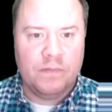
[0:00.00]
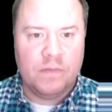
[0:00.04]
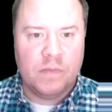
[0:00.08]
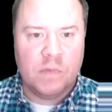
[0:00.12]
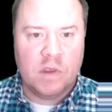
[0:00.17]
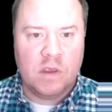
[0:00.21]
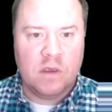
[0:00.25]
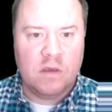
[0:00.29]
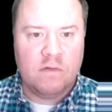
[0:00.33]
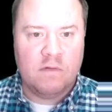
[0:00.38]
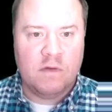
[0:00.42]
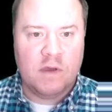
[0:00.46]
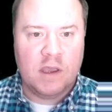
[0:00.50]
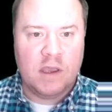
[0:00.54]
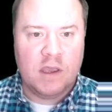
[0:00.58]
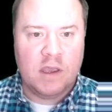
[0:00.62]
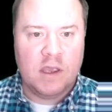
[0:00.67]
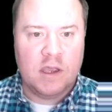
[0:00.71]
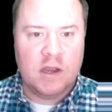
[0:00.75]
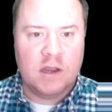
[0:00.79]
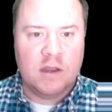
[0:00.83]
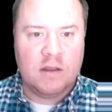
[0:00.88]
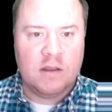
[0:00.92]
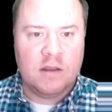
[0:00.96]
If I can get
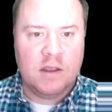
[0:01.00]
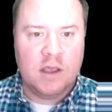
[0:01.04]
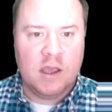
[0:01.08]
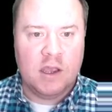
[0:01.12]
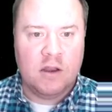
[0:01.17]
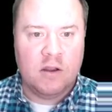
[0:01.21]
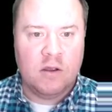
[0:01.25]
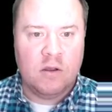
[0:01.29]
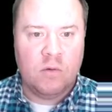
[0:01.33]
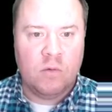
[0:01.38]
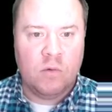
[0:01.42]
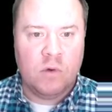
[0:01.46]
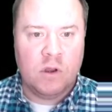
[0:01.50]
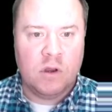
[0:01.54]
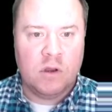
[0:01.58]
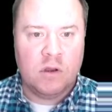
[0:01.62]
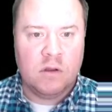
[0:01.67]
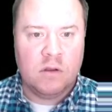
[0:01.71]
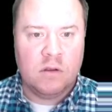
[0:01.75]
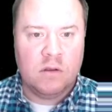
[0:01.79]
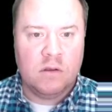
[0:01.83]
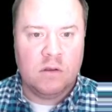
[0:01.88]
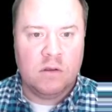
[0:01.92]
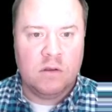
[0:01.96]
it to land on 1.
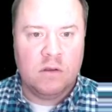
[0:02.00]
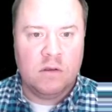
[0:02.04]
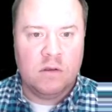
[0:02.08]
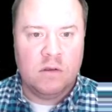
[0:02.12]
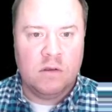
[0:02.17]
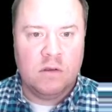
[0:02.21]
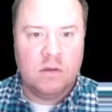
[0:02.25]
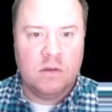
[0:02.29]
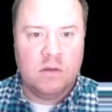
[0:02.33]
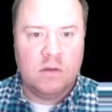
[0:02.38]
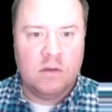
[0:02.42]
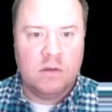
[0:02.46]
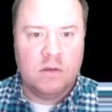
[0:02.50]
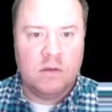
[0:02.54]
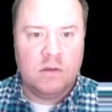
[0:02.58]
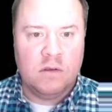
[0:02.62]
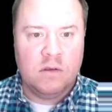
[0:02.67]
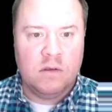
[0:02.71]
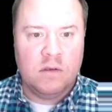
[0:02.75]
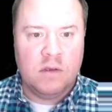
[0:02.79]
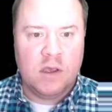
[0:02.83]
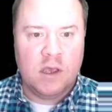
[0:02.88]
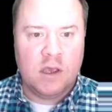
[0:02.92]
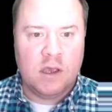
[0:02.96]

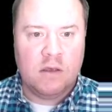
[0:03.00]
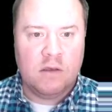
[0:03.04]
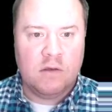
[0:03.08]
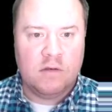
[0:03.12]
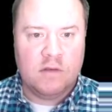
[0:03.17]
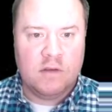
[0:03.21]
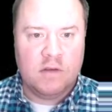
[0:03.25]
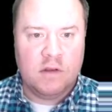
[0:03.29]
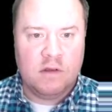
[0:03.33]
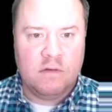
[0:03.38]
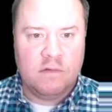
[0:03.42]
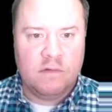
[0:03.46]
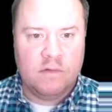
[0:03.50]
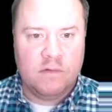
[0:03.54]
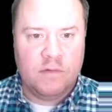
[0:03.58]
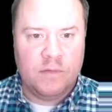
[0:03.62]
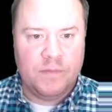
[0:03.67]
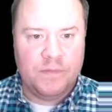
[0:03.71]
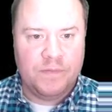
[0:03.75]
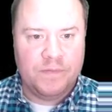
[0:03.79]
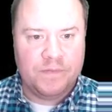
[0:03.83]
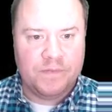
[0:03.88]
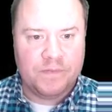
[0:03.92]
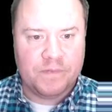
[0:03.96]
Close enough.
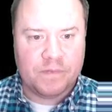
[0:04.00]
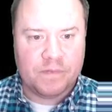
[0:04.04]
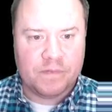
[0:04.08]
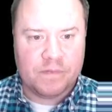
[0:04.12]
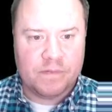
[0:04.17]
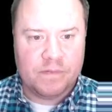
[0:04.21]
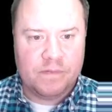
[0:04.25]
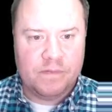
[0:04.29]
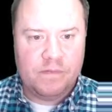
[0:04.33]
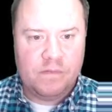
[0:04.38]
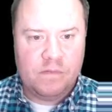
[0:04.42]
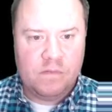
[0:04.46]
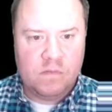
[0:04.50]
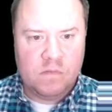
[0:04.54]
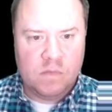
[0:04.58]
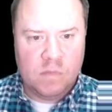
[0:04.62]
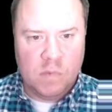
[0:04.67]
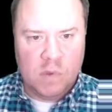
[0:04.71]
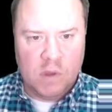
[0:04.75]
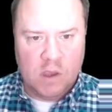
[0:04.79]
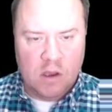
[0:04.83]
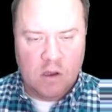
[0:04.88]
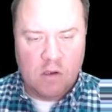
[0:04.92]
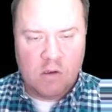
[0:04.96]

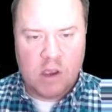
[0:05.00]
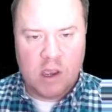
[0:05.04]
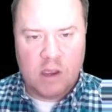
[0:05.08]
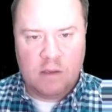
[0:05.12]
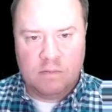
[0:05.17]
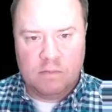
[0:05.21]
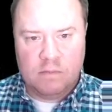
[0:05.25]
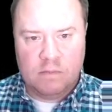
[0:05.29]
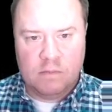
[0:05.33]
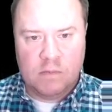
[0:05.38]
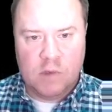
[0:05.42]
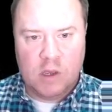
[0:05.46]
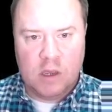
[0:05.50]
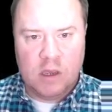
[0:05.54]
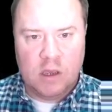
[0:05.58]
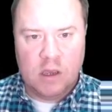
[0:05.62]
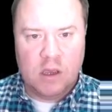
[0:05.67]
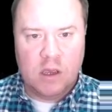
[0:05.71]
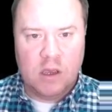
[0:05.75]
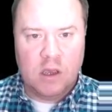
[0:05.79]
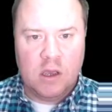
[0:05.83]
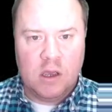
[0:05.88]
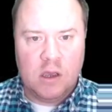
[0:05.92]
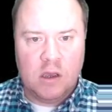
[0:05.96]
Okay.
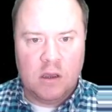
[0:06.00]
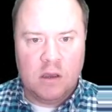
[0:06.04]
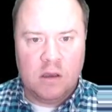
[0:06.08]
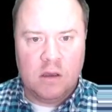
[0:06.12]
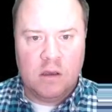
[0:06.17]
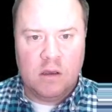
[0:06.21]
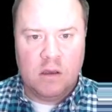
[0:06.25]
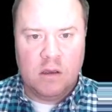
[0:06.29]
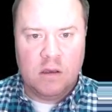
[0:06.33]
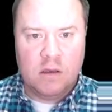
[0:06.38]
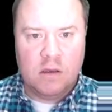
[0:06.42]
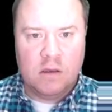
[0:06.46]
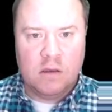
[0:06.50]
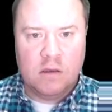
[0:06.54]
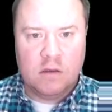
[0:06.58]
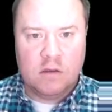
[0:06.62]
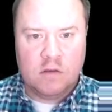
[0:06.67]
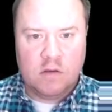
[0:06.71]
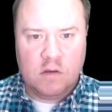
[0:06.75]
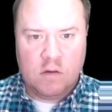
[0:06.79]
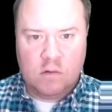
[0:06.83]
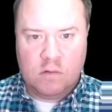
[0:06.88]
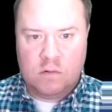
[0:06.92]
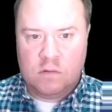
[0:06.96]

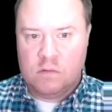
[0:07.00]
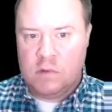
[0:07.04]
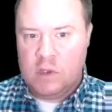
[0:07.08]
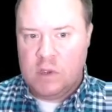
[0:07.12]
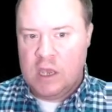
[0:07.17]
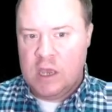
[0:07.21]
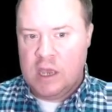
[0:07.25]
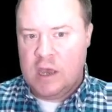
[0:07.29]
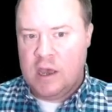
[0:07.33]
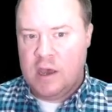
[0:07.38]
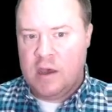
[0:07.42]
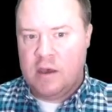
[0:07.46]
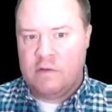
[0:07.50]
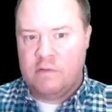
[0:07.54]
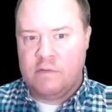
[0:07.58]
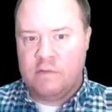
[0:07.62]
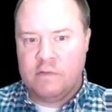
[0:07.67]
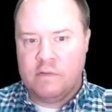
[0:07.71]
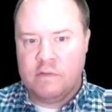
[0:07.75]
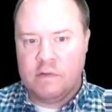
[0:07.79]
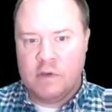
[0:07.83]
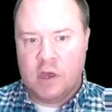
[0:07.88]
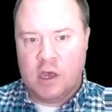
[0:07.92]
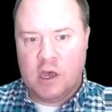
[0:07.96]
So we
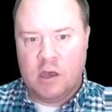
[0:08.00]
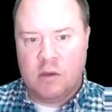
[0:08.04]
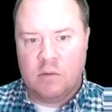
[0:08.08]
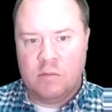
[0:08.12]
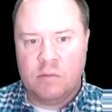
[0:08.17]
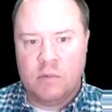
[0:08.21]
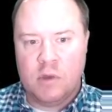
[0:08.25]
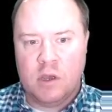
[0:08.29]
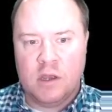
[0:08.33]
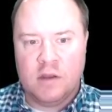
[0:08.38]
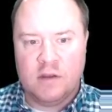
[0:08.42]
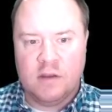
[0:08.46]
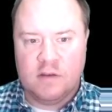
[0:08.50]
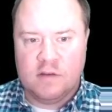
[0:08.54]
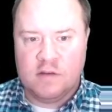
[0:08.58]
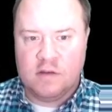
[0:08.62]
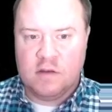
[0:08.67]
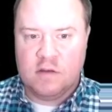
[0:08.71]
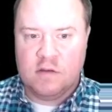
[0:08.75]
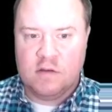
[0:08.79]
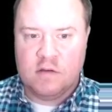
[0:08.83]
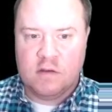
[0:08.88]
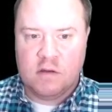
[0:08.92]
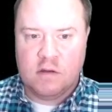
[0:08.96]
have a
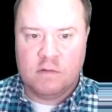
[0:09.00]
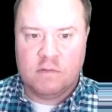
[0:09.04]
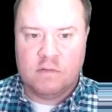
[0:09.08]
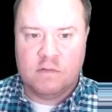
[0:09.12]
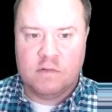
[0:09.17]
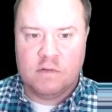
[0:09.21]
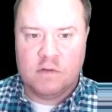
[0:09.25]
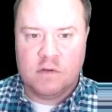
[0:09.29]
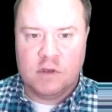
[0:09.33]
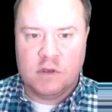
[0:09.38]
distance of